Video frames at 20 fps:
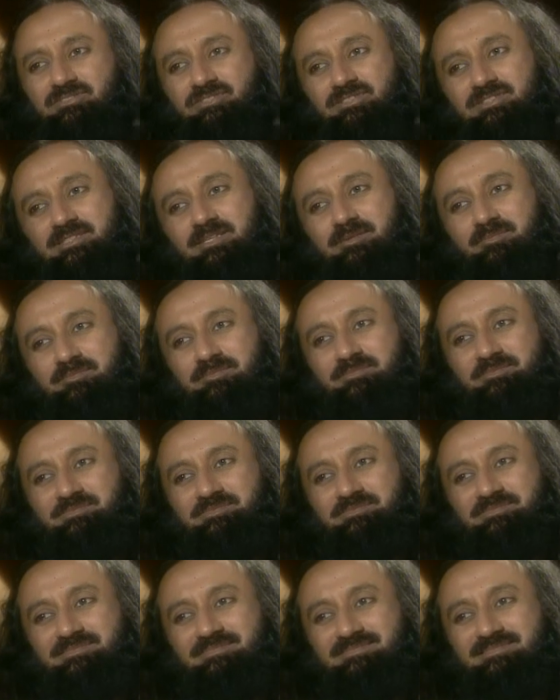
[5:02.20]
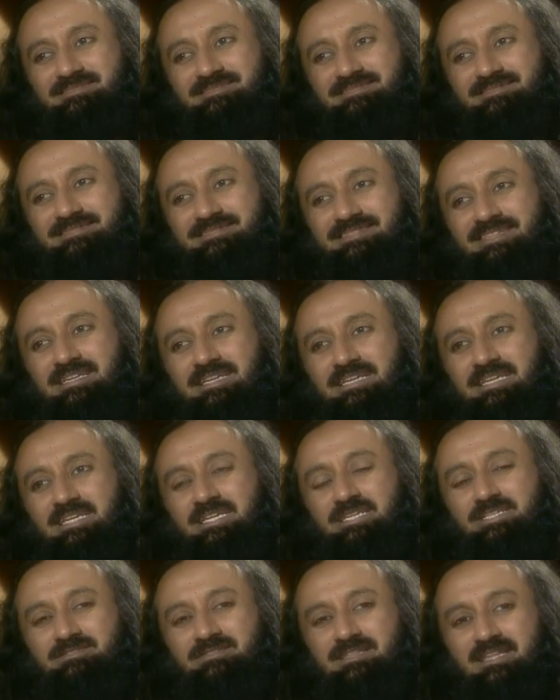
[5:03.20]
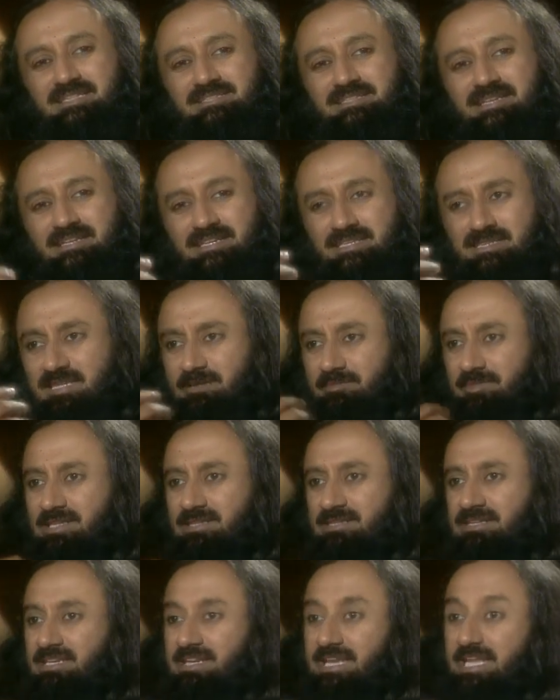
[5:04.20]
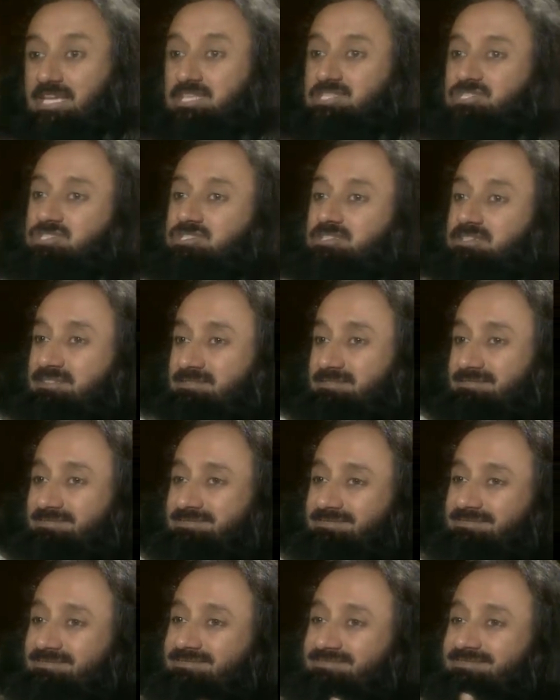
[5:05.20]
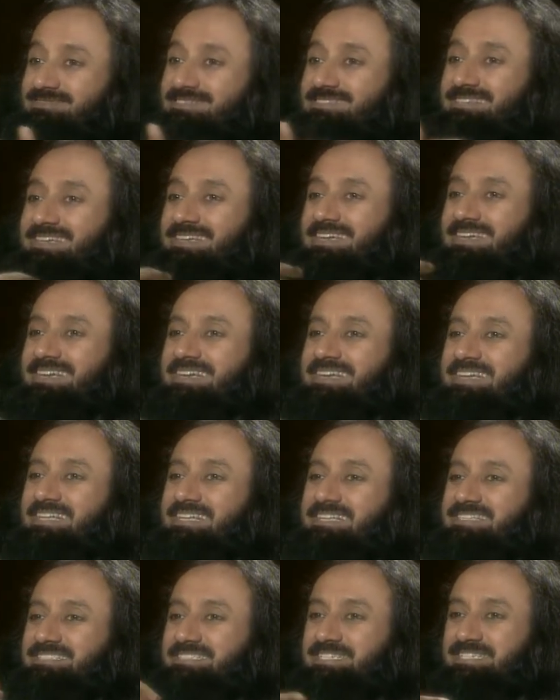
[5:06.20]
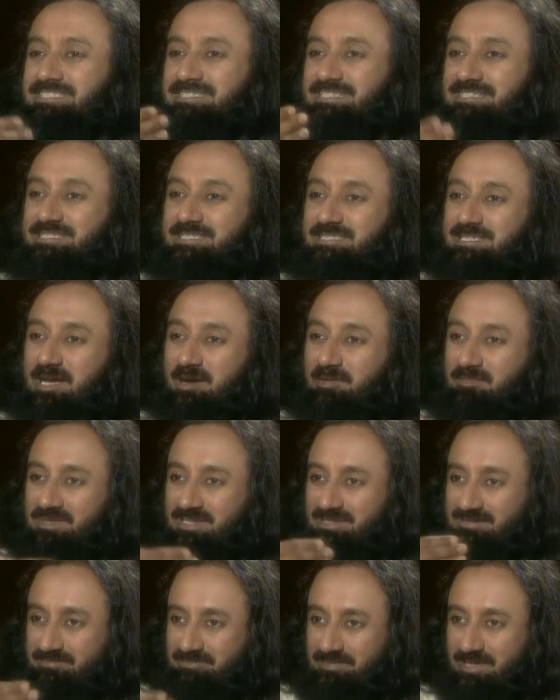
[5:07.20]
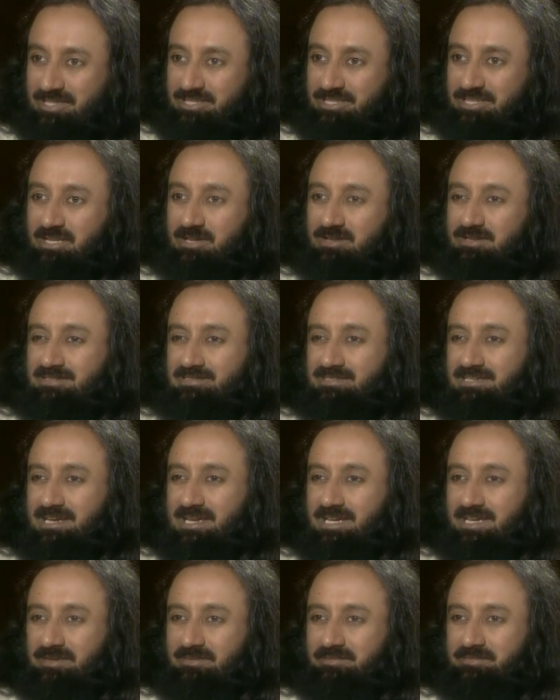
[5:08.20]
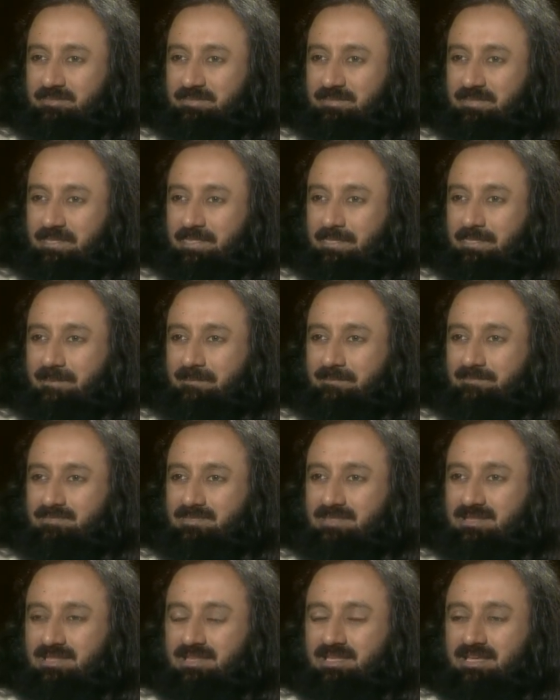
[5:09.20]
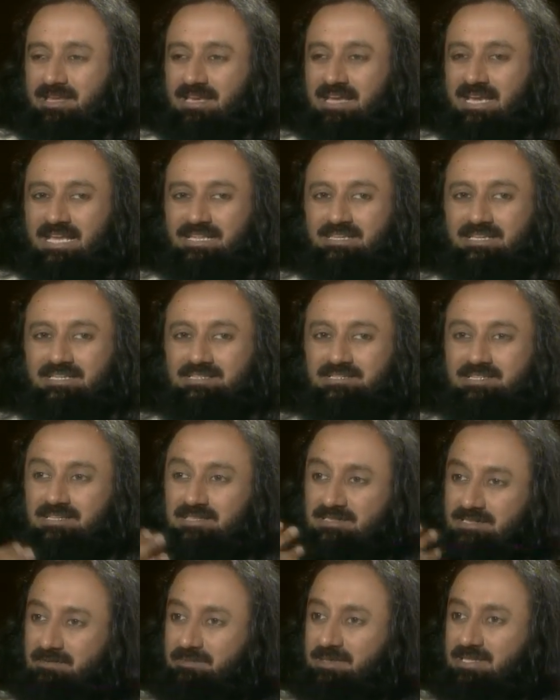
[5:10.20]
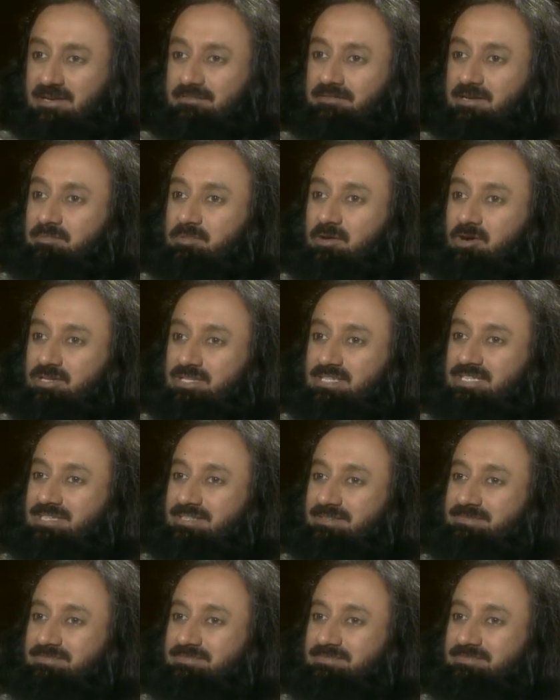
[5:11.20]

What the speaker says: rhythm. So there is a rhythm in the nature. Seasons come in particular time. And there is a rhythm in our body.